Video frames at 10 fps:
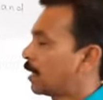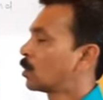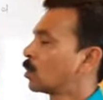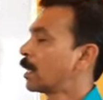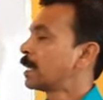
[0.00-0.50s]

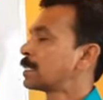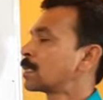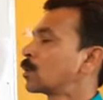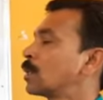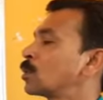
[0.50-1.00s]
2a is
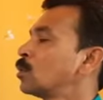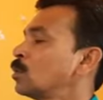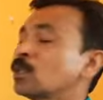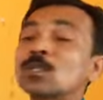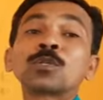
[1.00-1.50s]
equal
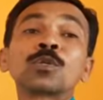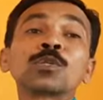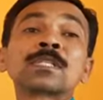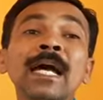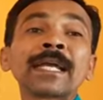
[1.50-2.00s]
to 2
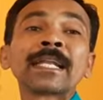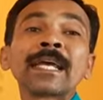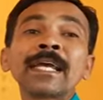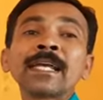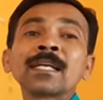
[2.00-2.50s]
sin
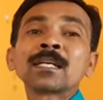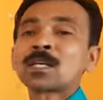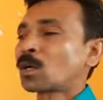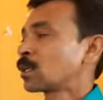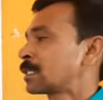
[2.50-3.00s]
a
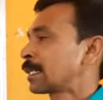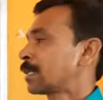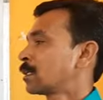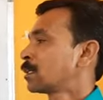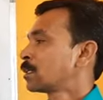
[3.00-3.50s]
cos a.
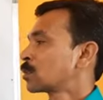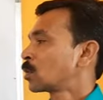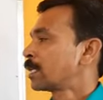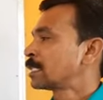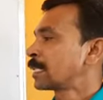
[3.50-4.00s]
So
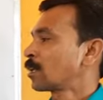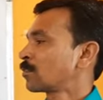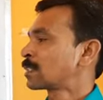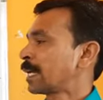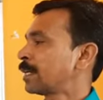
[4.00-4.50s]
instead
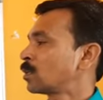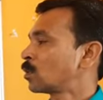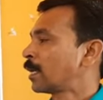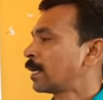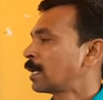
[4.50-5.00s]
of sin
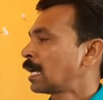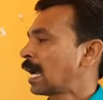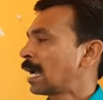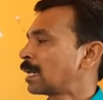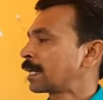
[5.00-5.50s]
2a,
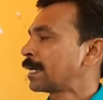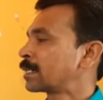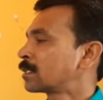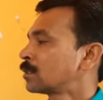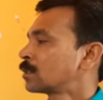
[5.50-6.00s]
I'll
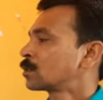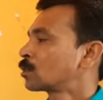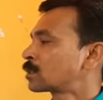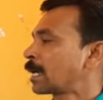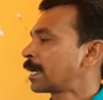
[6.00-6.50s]
write
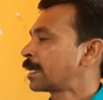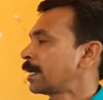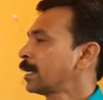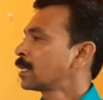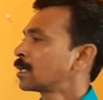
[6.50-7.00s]
2 sin
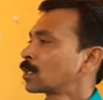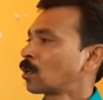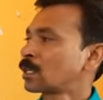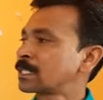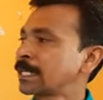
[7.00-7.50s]
a
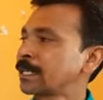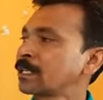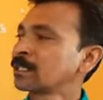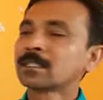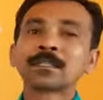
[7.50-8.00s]
cos a
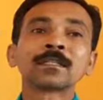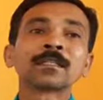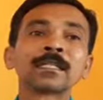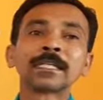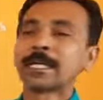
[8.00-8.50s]

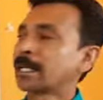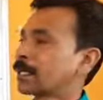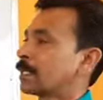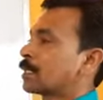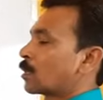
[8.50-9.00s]
here
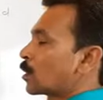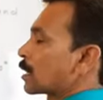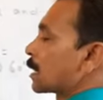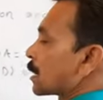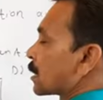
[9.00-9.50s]
in the
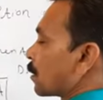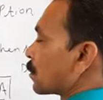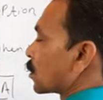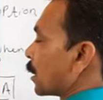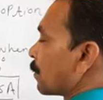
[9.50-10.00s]
original sum.
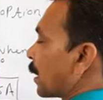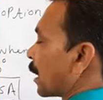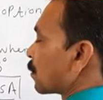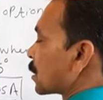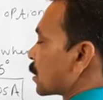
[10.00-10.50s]
So it
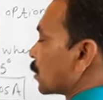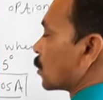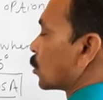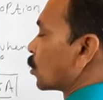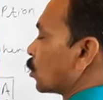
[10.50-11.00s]
becomes
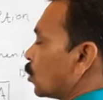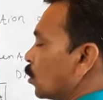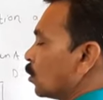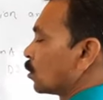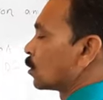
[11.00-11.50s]

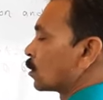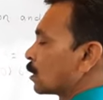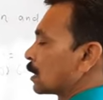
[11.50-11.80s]
2